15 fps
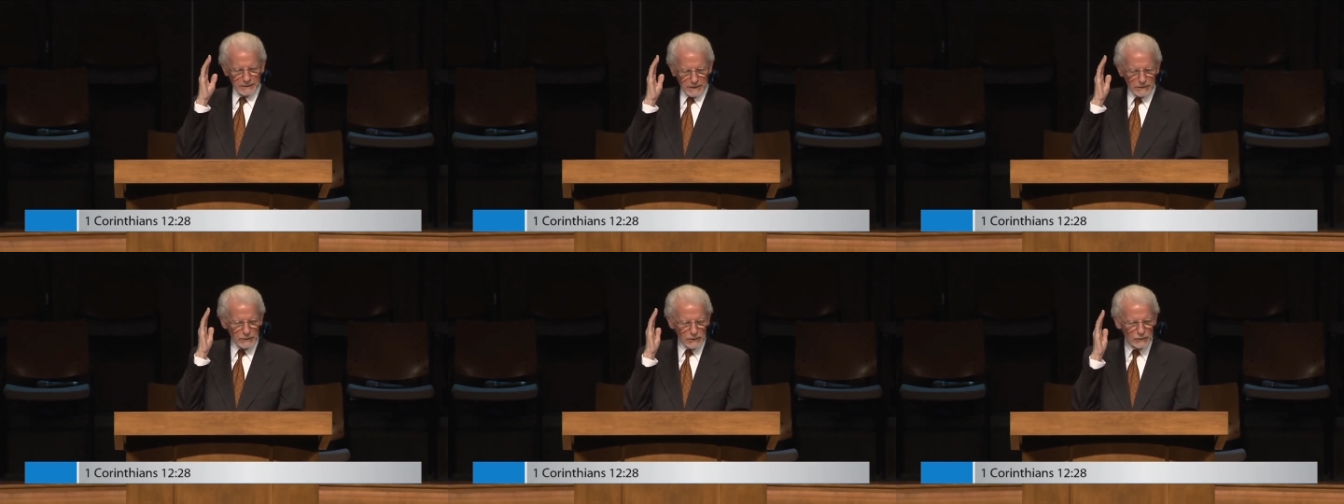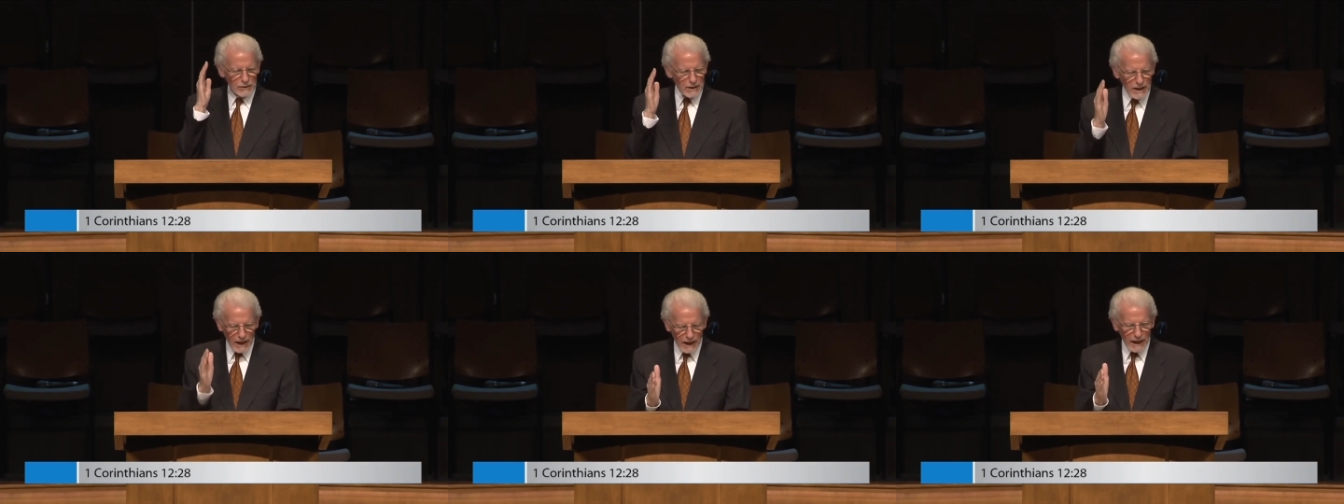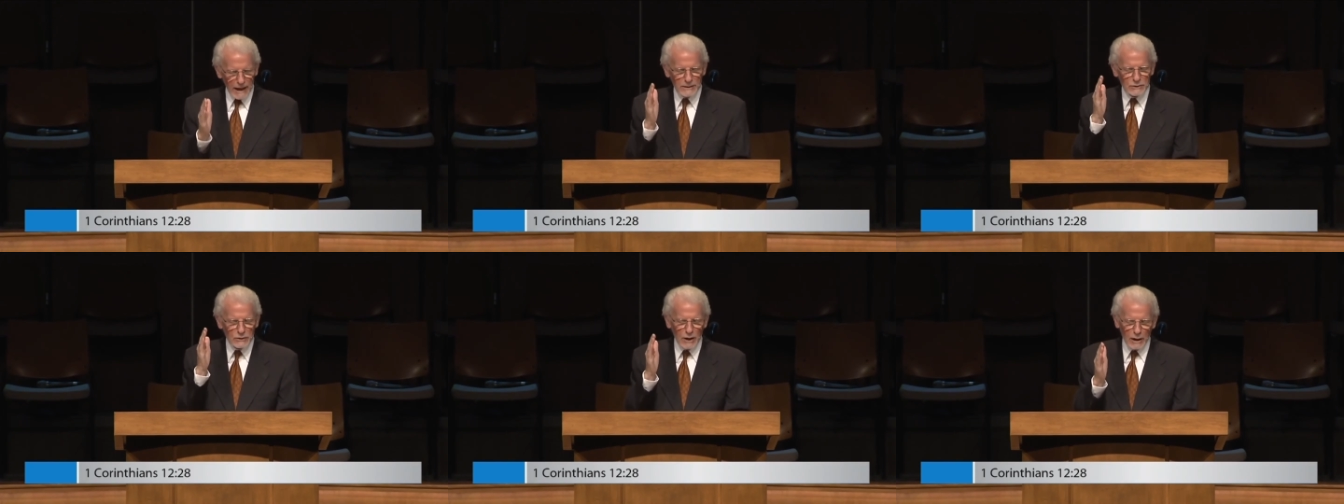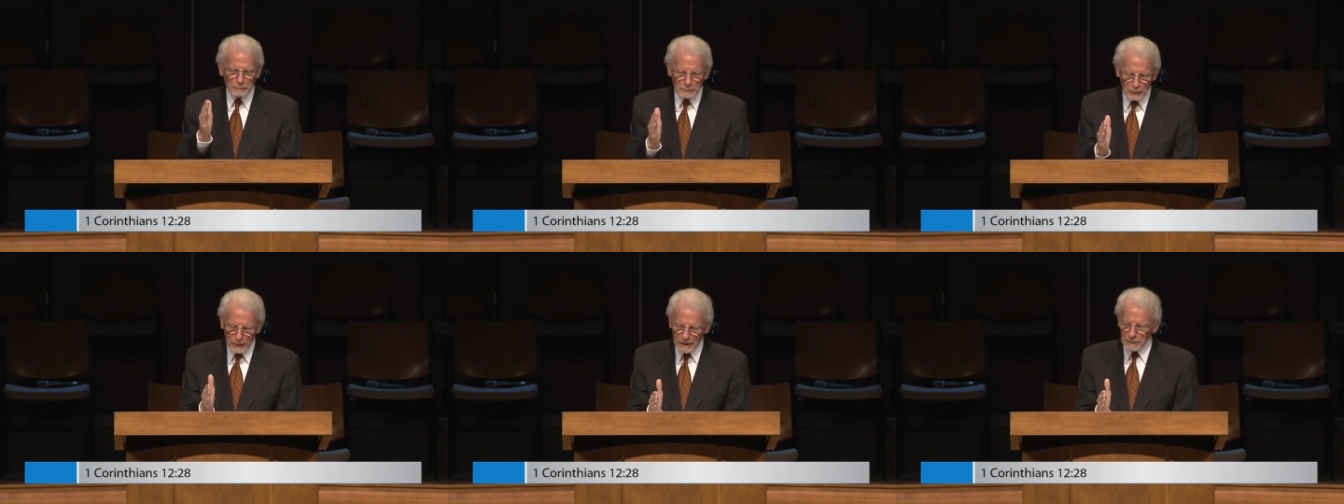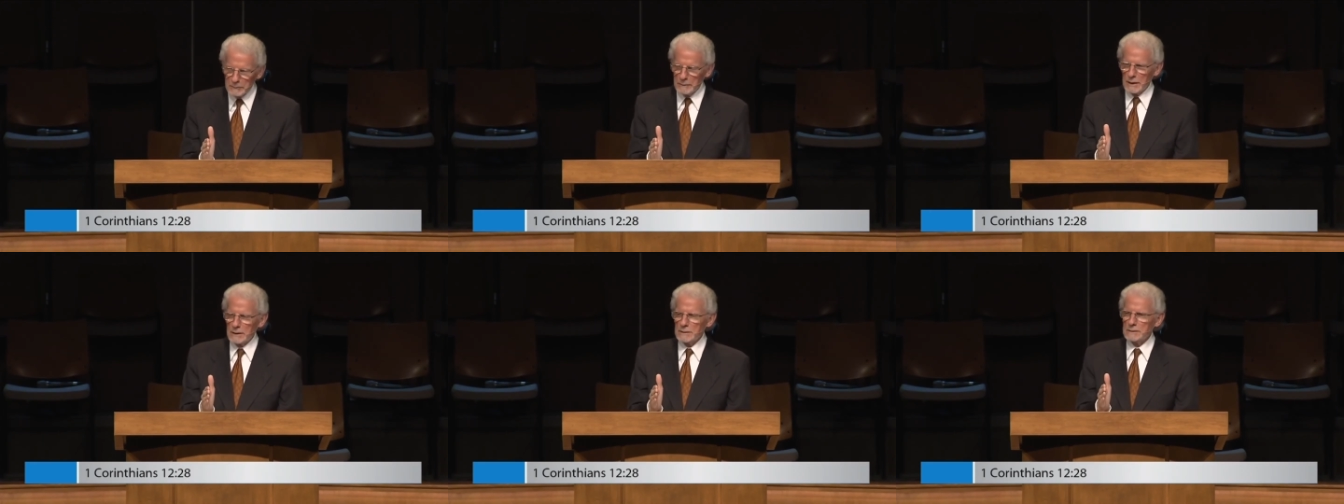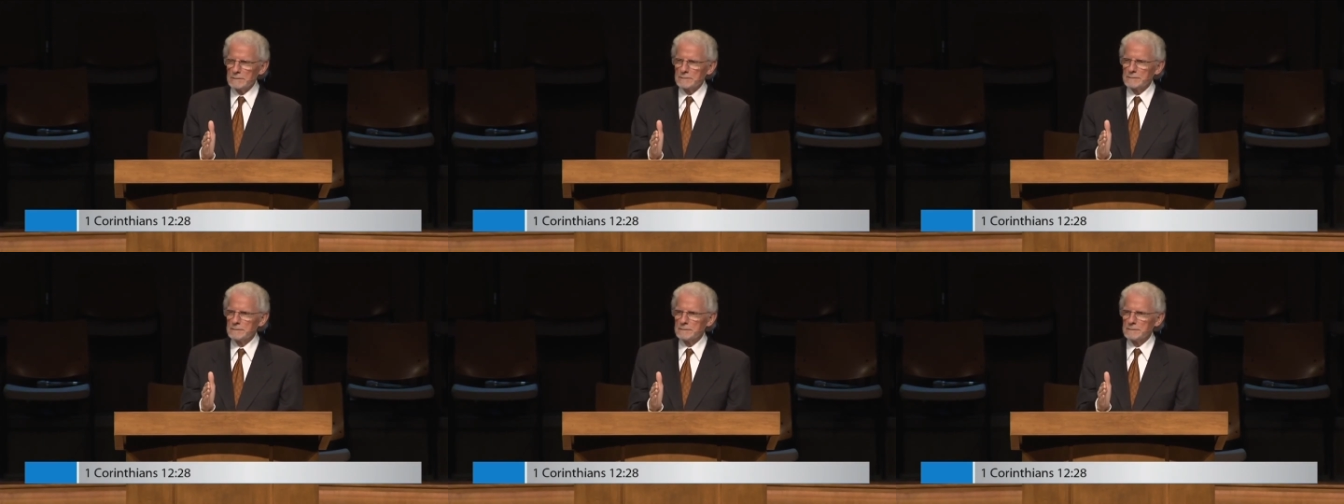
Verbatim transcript: this is God's appointment.